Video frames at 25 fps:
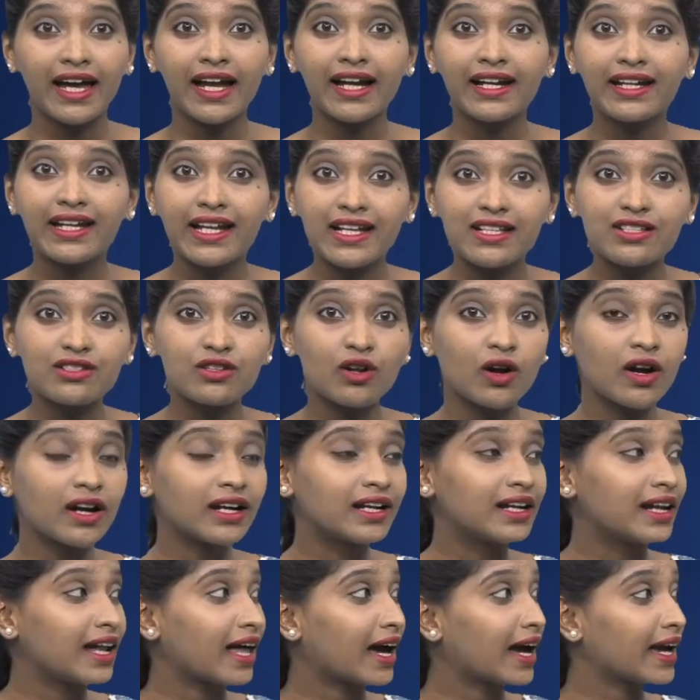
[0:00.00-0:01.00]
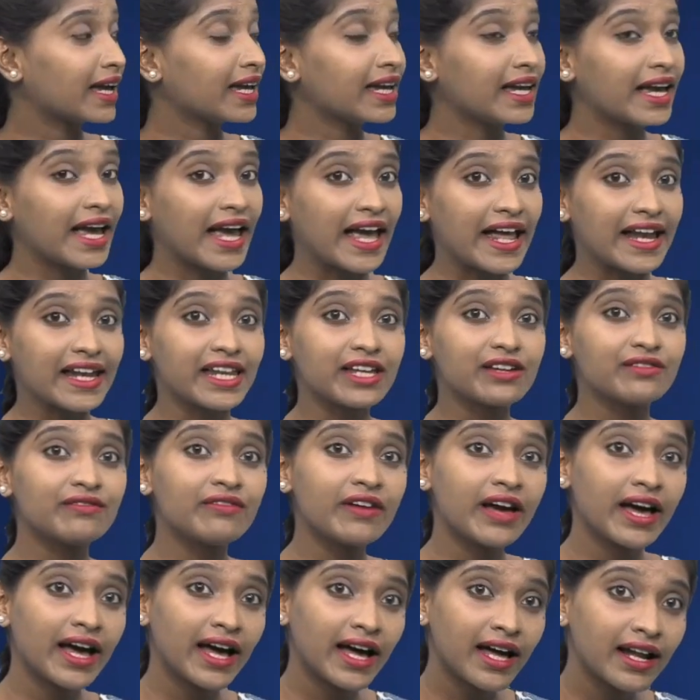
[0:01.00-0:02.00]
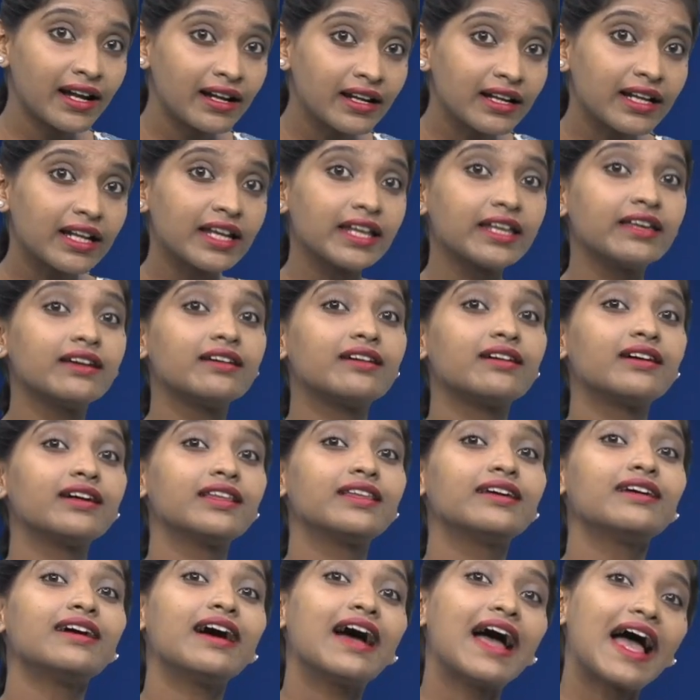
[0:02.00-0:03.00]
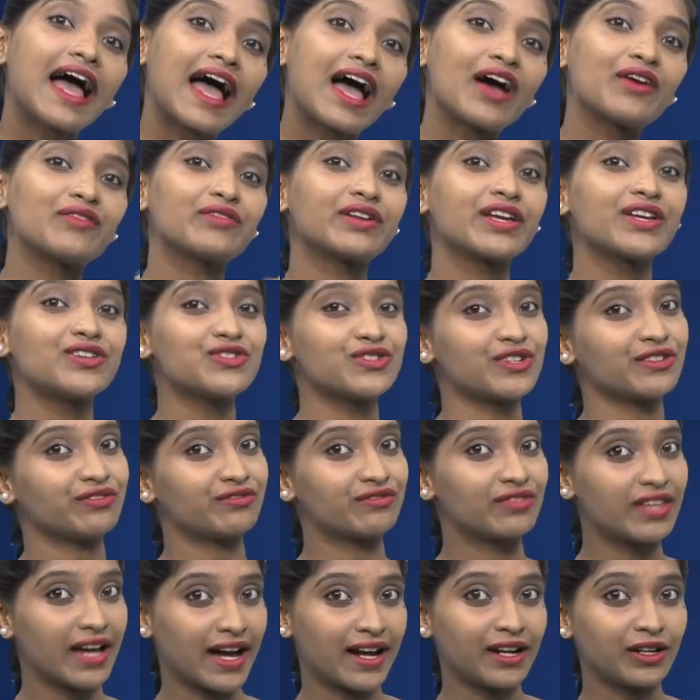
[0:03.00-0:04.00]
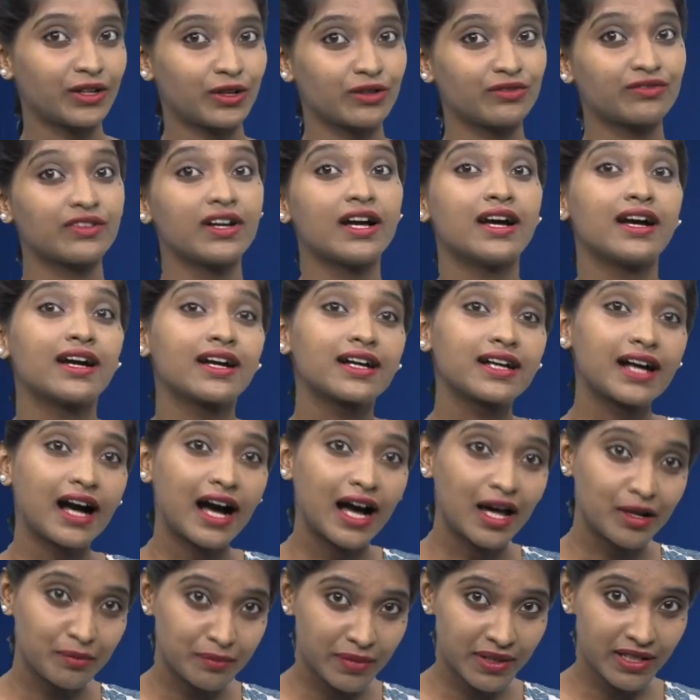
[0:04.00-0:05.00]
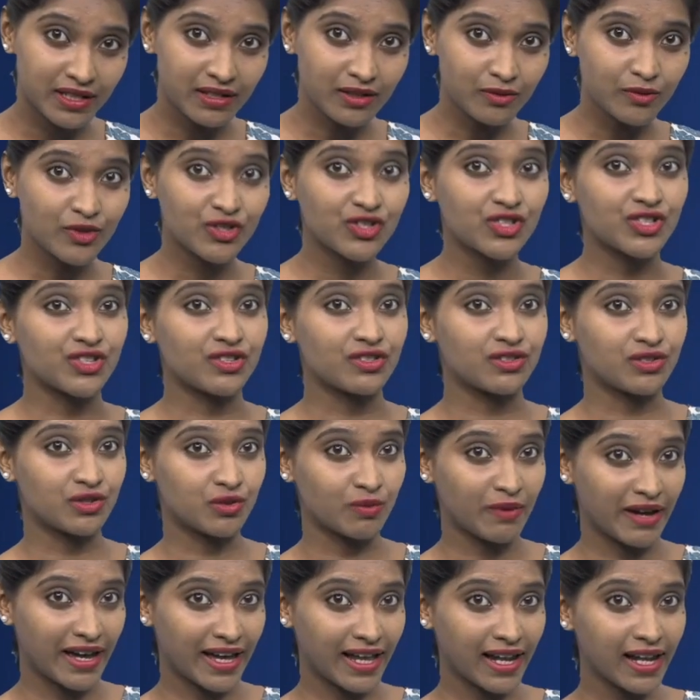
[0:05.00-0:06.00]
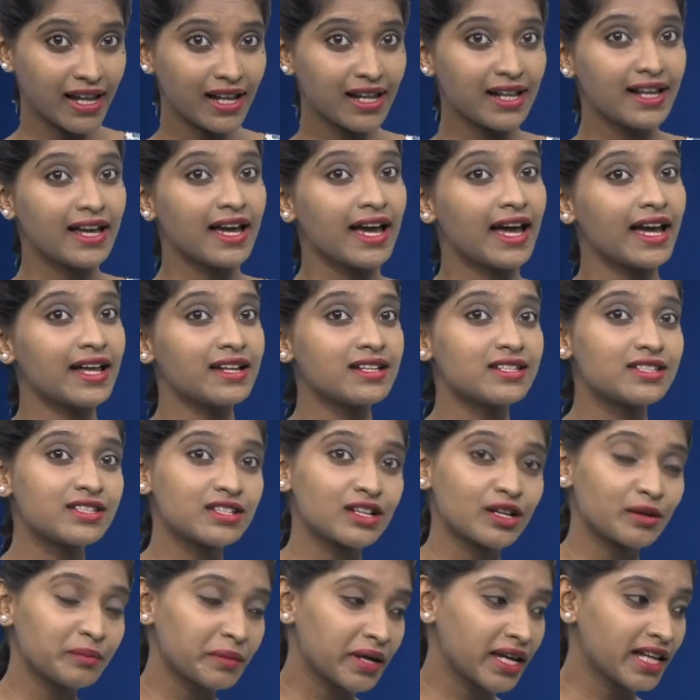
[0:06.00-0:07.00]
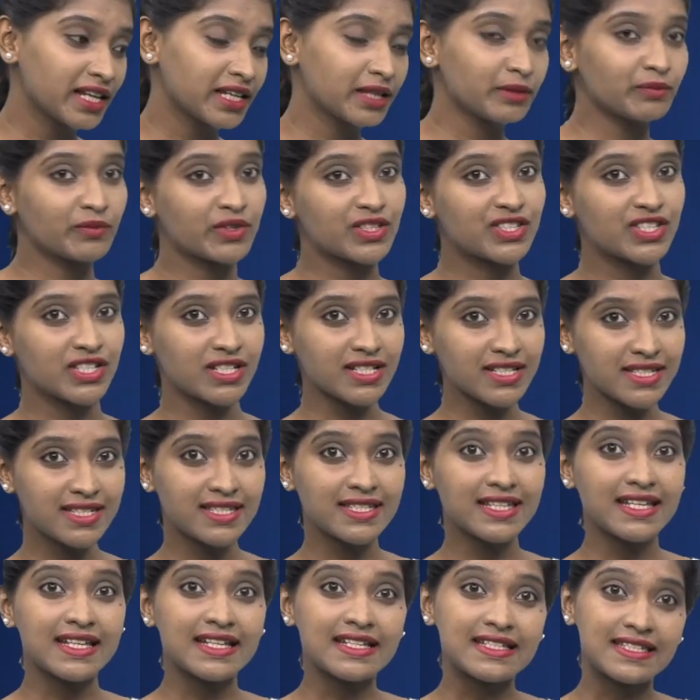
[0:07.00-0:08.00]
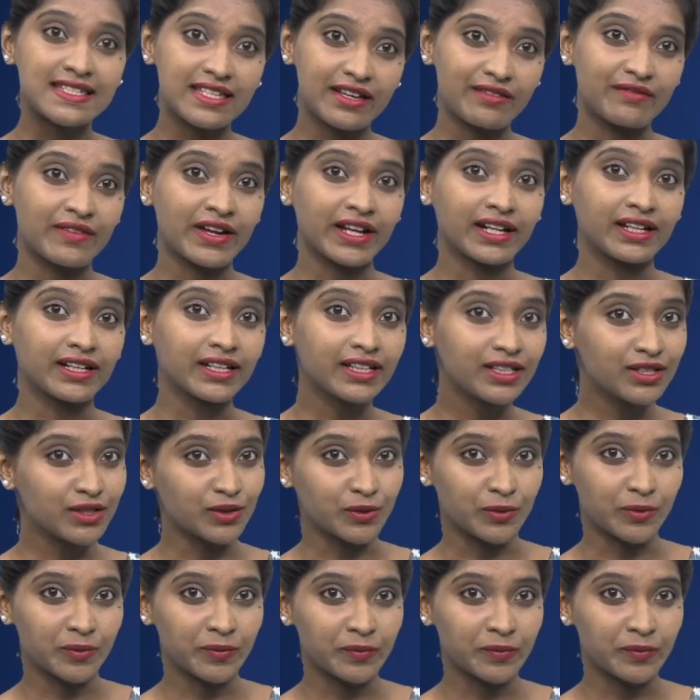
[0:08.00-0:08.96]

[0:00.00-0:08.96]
It does not lie anywhere near the average of that of carbon, which is 12, and germanium, which is 72.